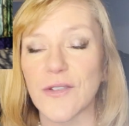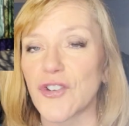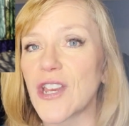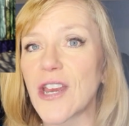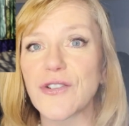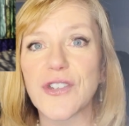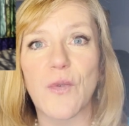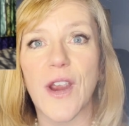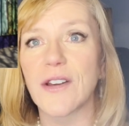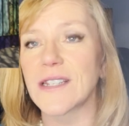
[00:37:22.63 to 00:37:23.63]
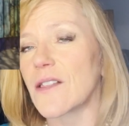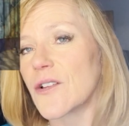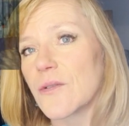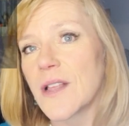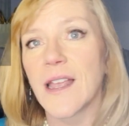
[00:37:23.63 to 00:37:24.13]
So Shaker Square has got
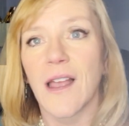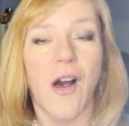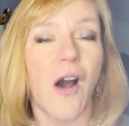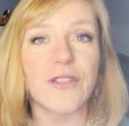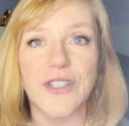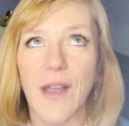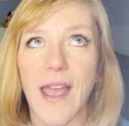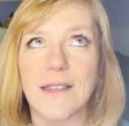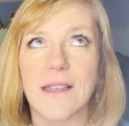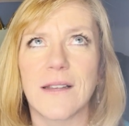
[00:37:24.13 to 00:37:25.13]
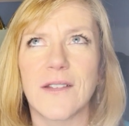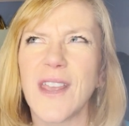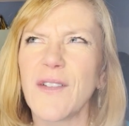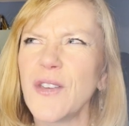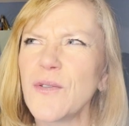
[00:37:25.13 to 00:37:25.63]
little, also has, do
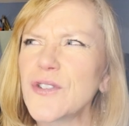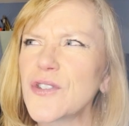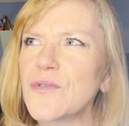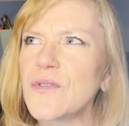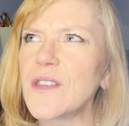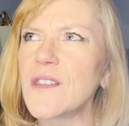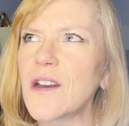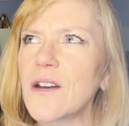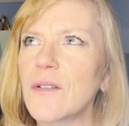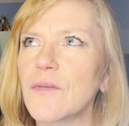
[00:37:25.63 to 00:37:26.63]
they have a Yours Truly there?